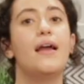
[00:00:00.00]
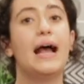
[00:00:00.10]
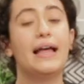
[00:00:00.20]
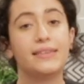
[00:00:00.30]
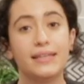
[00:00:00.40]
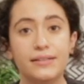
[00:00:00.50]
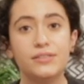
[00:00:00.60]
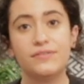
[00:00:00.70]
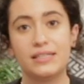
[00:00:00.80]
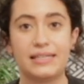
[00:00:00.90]
At the end
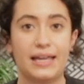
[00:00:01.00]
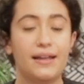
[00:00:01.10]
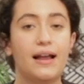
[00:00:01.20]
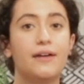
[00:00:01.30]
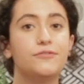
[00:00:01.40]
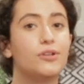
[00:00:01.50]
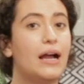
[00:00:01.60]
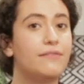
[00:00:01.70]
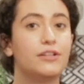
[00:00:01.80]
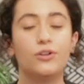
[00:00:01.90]
of the day, after
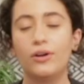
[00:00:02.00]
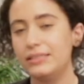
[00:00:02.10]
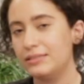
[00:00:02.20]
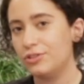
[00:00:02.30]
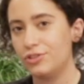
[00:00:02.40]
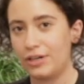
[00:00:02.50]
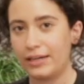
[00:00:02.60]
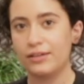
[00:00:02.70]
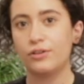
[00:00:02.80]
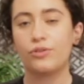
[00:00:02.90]
having not eaten or
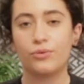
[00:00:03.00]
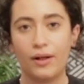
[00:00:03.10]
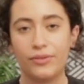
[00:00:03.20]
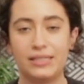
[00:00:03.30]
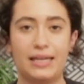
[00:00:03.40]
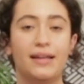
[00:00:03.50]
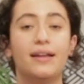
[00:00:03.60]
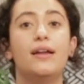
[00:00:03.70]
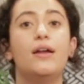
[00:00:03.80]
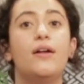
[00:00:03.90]
drank throughout the day,
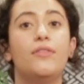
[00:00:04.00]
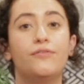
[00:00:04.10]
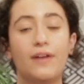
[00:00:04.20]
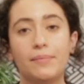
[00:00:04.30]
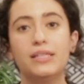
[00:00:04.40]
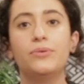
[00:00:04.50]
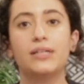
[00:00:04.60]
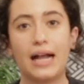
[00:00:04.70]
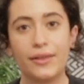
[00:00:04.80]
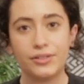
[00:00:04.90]
the family will
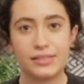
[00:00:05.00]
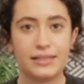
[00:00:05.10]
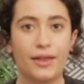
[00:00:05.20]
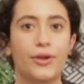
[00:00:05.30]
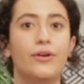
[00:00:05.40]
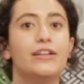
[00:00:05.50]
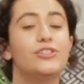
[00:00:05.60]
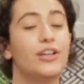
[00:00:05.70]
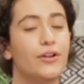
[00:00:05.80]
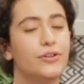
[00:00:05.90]
gather together and
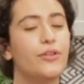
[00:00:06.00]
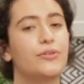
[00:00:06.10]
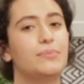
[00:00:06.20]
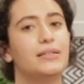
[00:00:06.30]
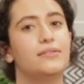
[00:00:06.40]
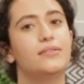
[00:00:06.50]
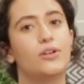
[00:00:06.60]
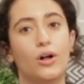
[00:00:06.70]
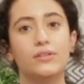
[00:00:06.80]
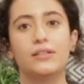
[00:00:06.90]
share another meal
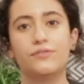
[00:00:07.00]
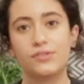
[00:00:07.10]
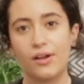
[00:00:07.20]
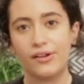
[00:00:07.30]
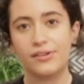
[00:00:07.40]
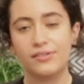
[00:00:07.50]
called IFTAR.